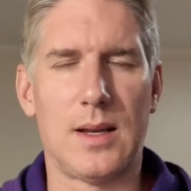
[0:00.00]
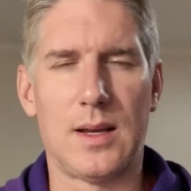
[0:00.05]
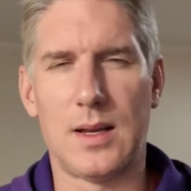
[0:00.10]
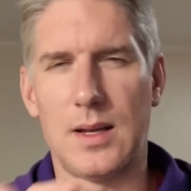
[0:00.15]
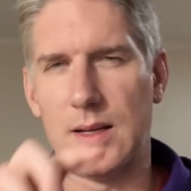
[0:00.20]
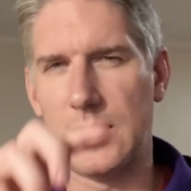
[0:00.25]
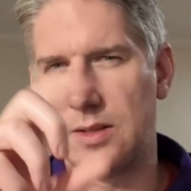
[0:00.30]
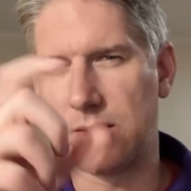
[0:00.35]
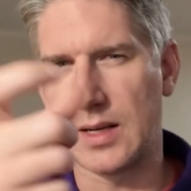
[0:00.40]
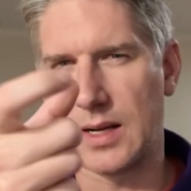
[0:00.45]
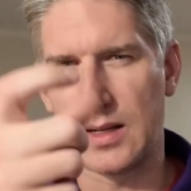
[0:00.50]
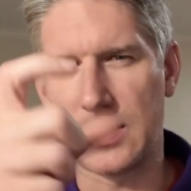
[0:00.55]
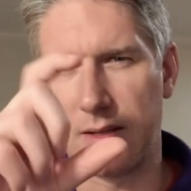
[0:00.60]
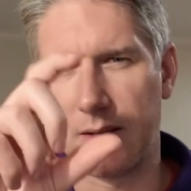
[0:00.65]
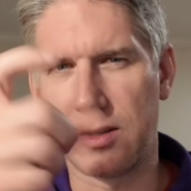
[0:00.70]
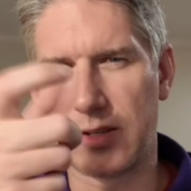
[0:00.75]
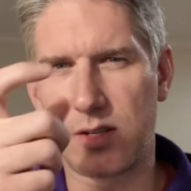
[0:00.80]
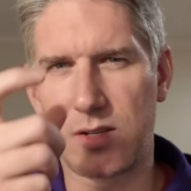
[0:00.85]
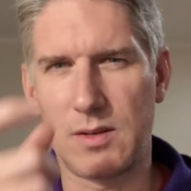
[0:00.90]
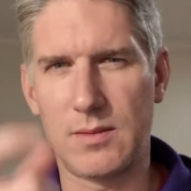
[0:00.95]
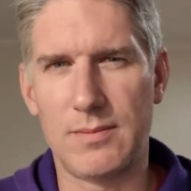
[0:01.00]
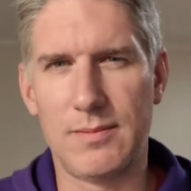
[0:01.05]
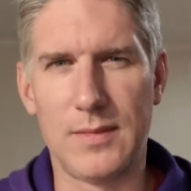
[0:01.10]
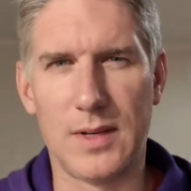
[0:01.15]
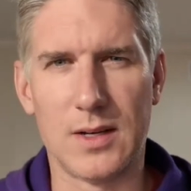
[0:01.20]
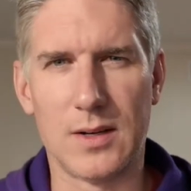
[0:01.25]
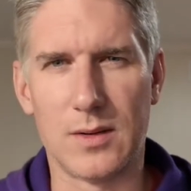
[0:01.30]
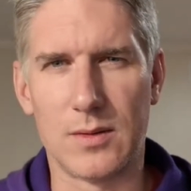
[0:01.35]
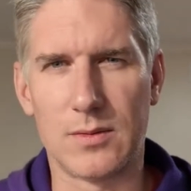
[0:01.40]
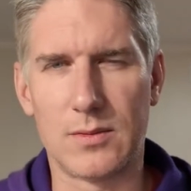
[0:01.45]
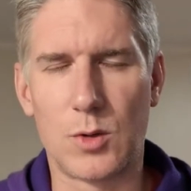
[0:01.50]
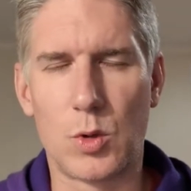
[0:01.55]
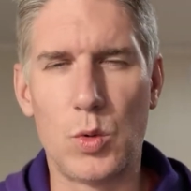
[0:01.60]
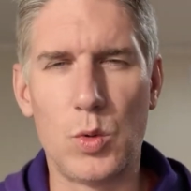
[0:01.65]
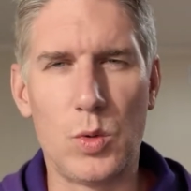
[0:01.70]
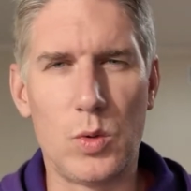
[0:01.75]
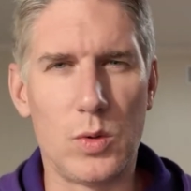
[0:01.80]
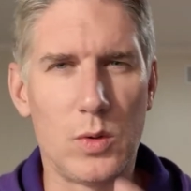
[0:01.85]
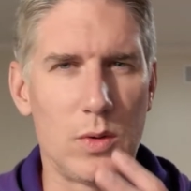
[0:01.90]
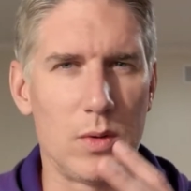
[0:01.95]
it's got this
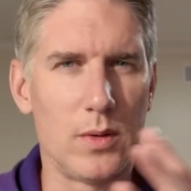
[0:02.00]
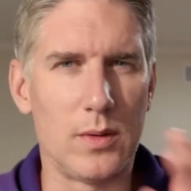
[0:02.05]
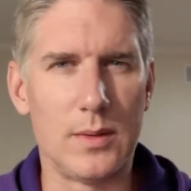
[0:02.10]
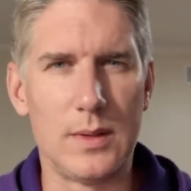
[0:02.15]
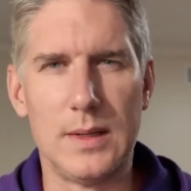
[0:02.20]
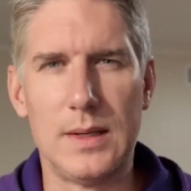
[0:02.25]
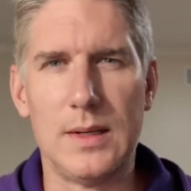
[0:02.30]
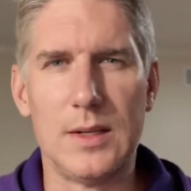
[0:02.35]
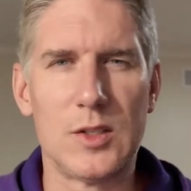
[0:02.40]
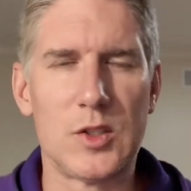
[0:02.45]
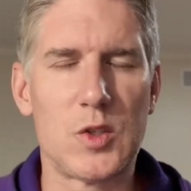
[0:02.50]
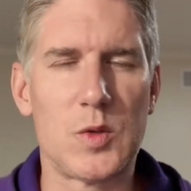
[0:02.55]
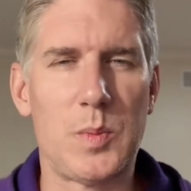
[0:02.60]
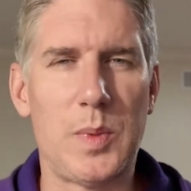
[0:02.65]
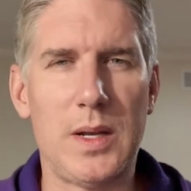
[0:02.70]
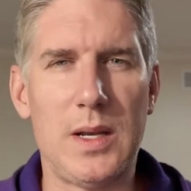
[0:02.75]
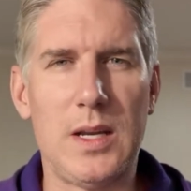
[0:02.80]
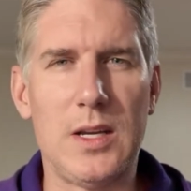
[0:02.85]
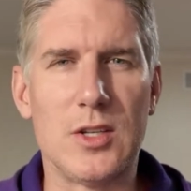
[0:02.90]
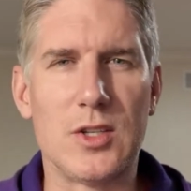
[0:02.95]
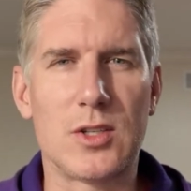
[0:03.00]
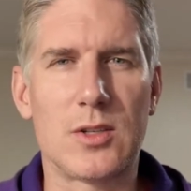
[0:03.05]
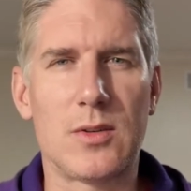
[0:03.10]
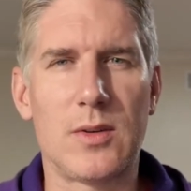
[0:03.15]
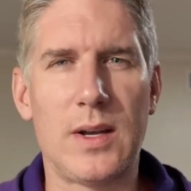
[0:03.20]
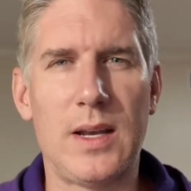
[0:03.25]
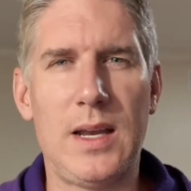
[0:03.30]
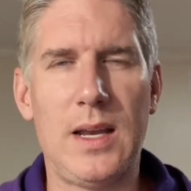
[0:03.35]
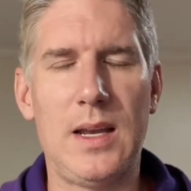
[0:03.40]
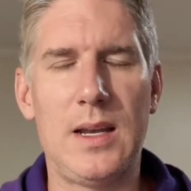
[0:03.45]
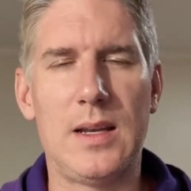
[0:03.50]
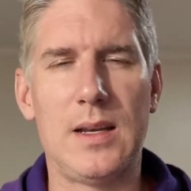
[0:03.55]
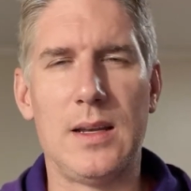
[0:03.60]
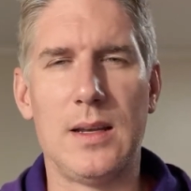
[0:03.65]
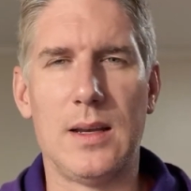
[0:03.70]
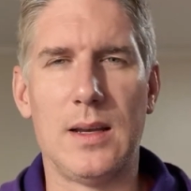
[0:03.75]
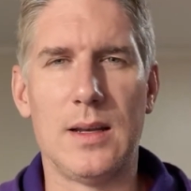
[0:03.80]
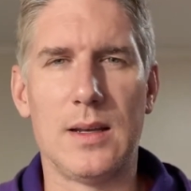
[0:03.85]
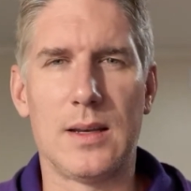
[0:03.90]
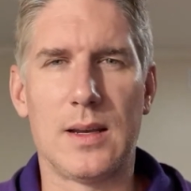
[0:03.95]
cool spinny screen, and
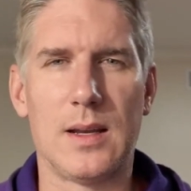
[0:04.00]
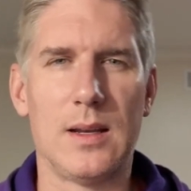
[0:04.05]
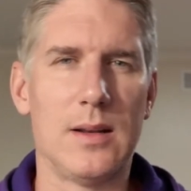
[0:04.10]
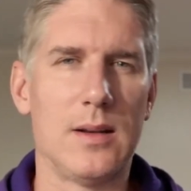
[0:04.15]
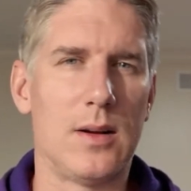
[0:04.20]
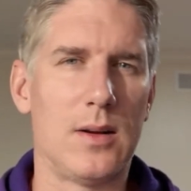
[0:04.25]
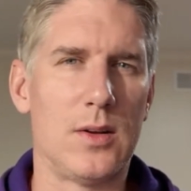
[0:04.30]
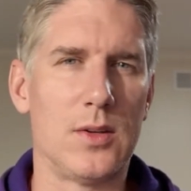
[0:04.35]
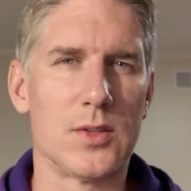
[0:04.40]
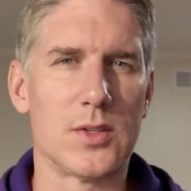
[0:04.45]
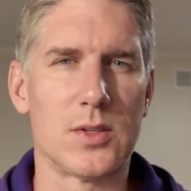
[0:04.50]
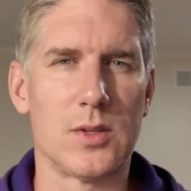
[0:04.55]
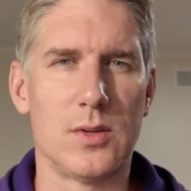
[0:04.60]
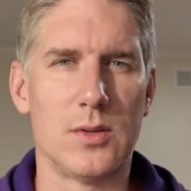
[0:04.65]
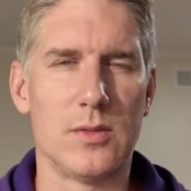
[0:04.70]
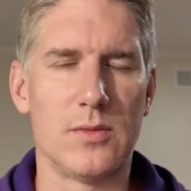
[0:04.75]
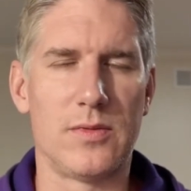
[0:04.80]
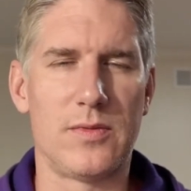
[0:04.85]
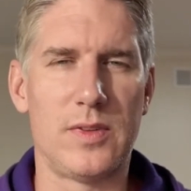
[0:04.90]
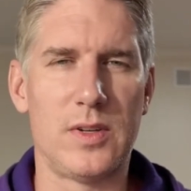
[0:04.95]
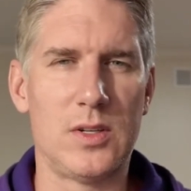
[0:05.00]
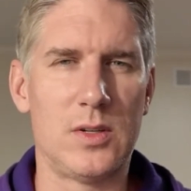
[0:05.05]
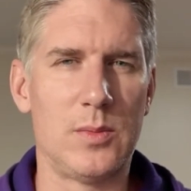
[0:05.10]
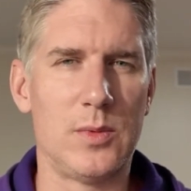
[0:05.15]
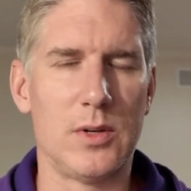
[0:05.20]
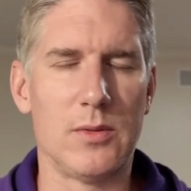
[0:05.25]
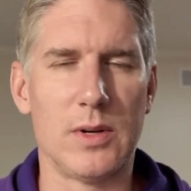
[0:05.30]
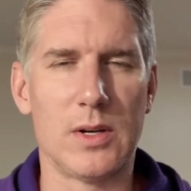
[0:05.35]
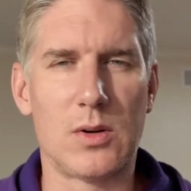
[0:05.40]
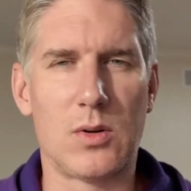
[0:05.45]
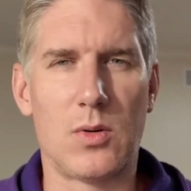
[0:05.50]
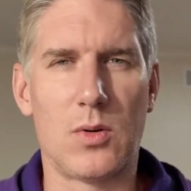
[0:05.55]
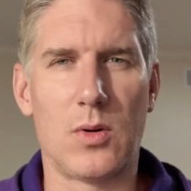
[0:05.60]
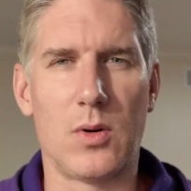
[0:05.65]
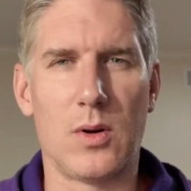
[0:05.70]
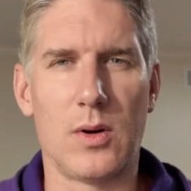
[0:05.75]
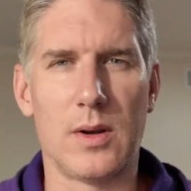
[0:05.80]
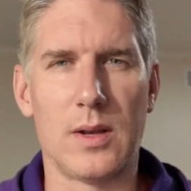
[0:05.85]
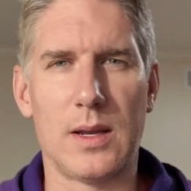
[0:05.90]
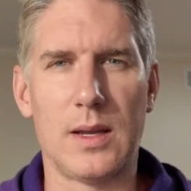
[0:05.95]
it can also film and
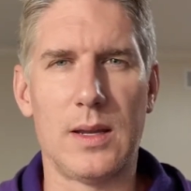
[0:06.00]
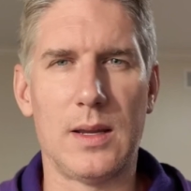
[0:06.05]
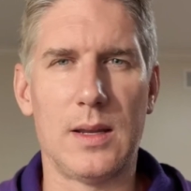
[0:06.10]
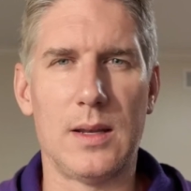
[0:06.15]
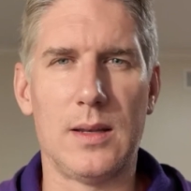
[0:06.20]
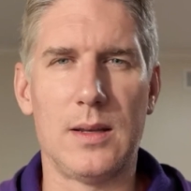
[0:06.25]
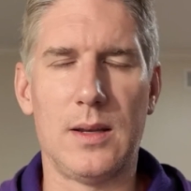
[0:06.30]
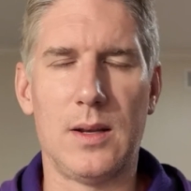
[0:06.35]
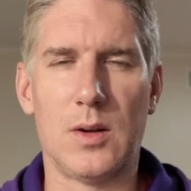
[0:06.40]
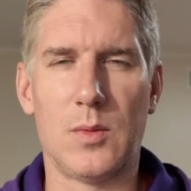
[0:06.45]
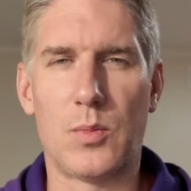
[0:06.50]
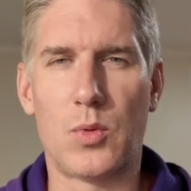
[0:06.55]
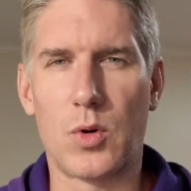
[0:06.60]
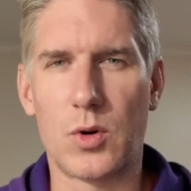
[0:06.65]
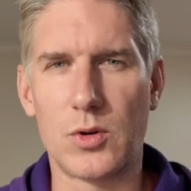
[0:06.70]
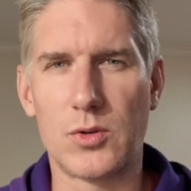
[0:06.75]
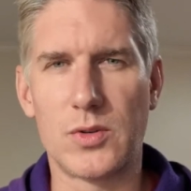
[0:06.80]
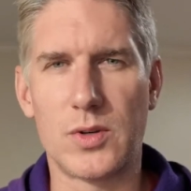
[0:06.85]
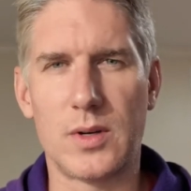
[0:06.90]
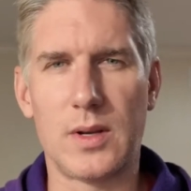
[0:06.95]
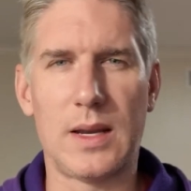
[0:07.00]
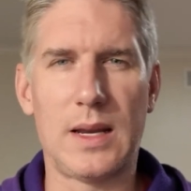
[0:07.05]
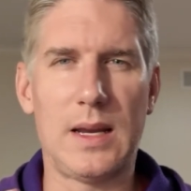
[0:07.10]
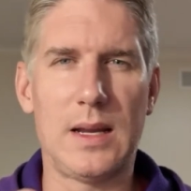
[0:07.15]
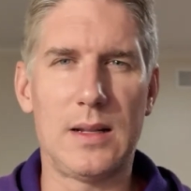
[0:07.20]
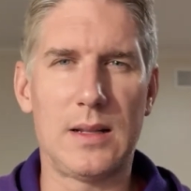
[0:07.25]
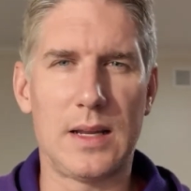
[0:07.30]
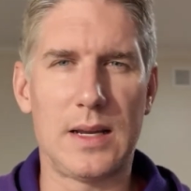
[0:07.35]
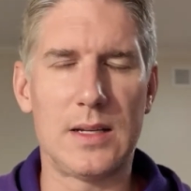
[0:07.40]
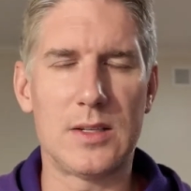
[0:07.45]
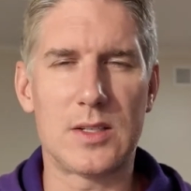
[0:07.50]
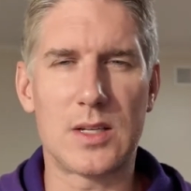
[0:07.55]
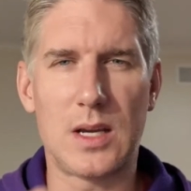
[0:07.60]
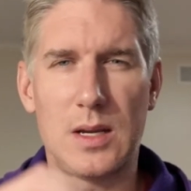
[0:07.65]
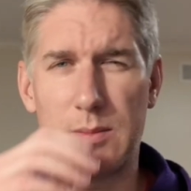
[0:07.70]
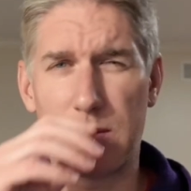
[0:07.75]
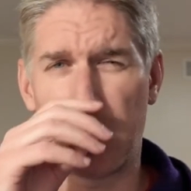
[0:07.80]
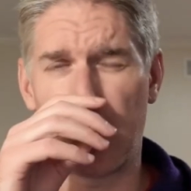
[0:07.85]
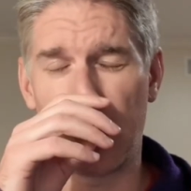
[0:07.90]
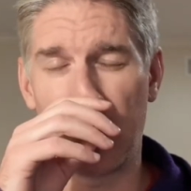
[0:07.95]
record in portrait and landscape
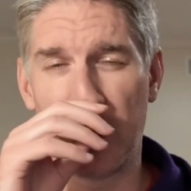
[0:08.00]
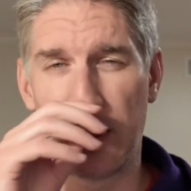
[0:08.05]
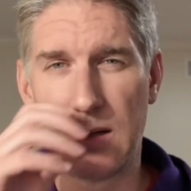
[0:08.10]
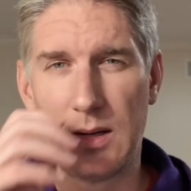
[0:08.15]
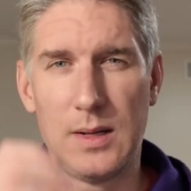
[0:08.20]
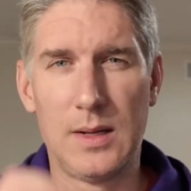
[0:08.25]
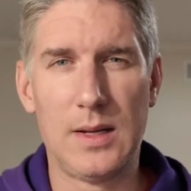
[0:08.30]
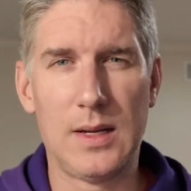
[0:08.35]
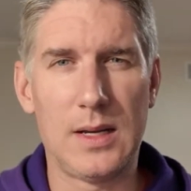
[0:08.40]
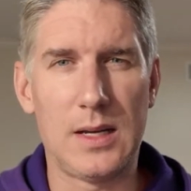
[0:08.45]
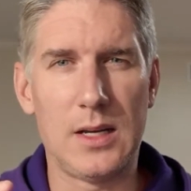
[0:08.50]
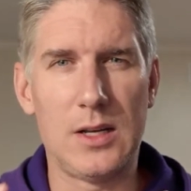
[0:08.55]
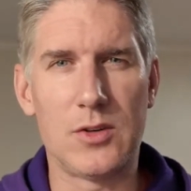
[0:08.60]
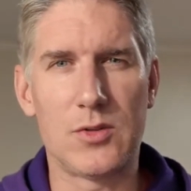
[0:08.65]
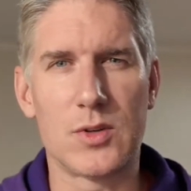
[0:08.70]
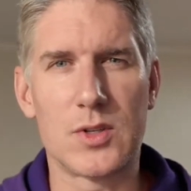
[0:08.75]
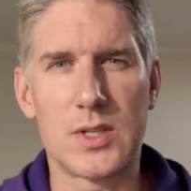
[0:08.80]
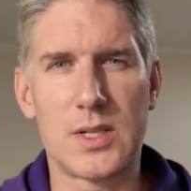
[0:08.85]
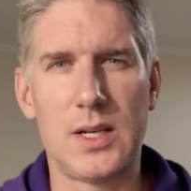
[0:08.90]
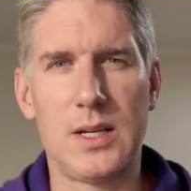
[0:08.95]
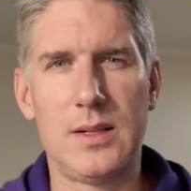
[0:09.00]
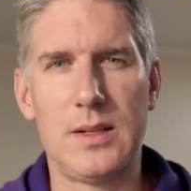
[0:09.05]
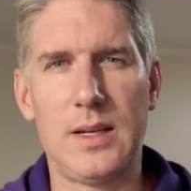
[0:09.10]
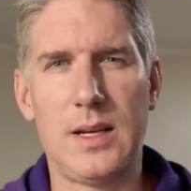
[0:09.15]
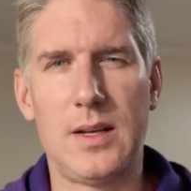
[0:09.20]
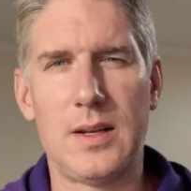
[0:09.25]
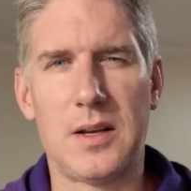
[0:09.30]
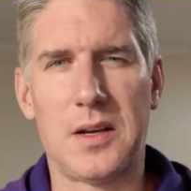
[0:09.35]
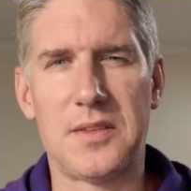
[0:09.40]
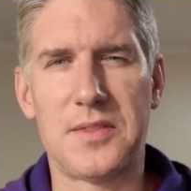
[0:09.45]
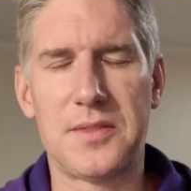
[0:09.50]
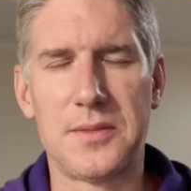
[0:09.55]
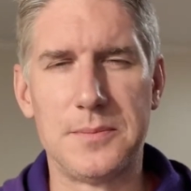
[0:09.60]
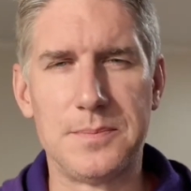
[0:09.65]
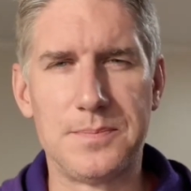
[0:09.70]
mode. Interestingly enough,